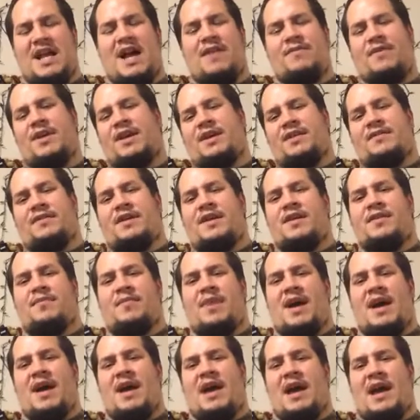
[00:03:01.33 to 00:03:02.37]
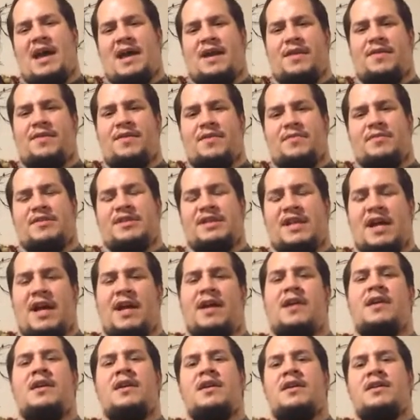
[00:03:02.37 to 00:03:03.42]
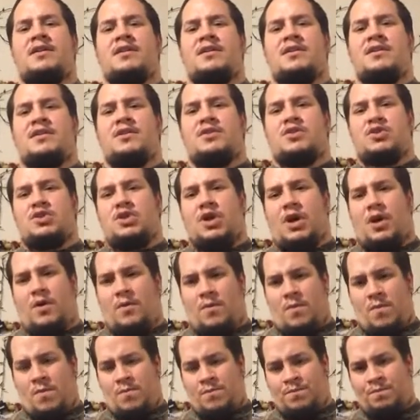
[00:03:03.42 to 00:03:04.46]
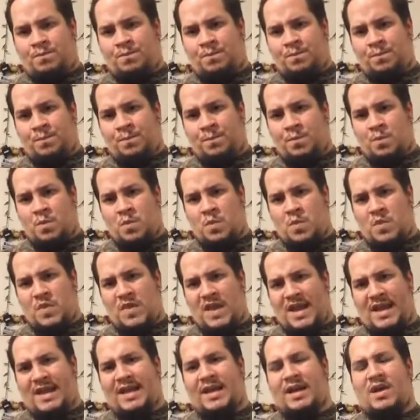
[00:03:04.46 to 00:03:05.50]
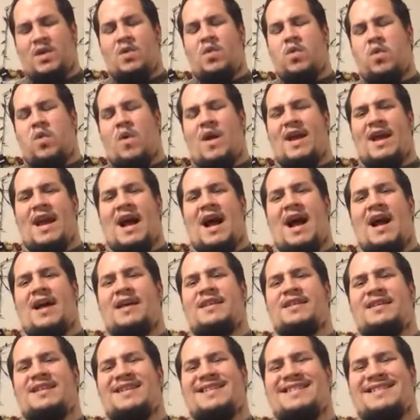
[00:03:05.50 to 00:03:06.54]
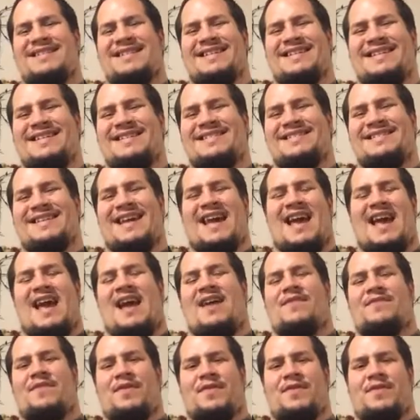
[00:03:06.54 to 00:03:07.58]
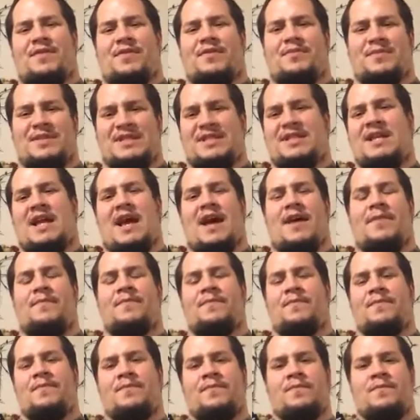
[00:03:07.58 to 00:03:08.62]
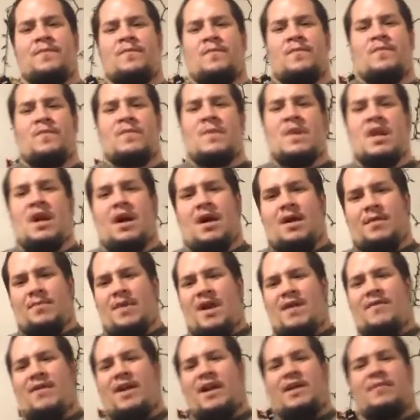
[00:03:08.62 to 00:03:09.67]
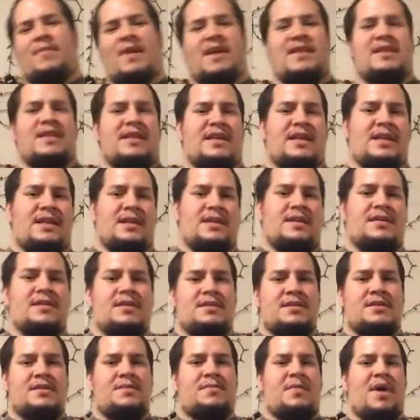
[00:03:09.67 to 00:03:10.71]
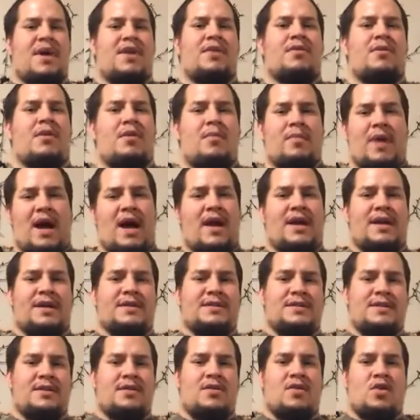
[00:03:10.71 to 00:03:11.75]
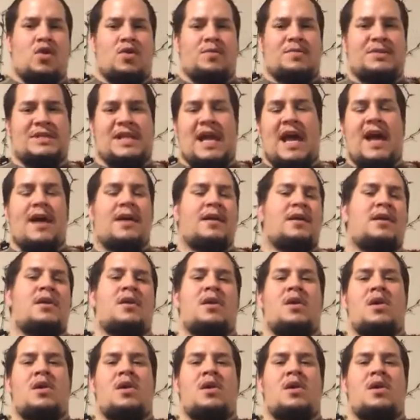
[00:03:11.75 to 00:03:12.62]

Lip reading: not regulated by a thermostat. So they get quite hot. You need to have a thermostat. I recommend the Spider Robotics Herpstat